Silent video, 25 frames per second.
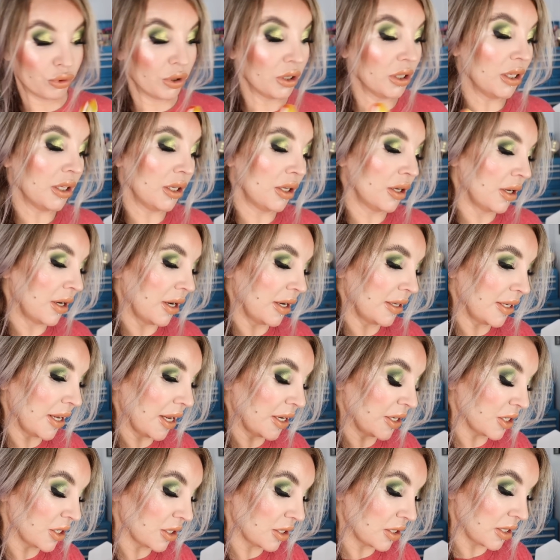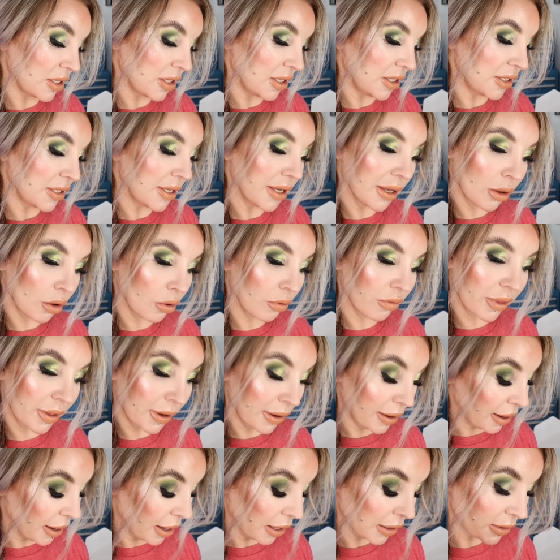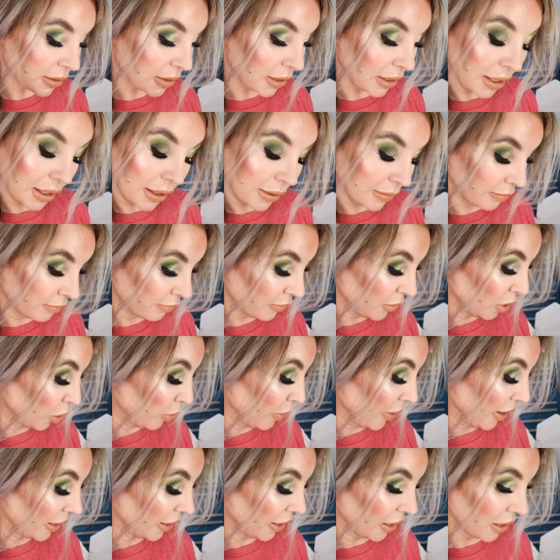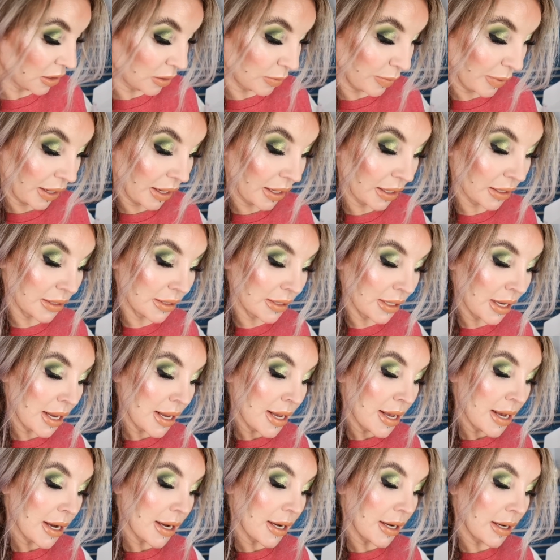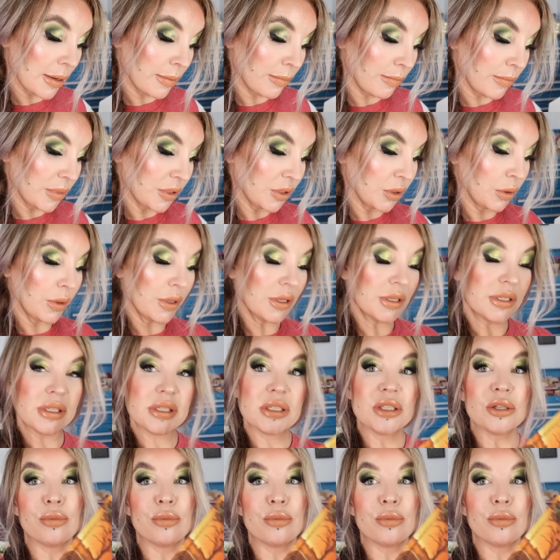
really good attention to detail over there at um, Nomad Cosmetics. Um, so this is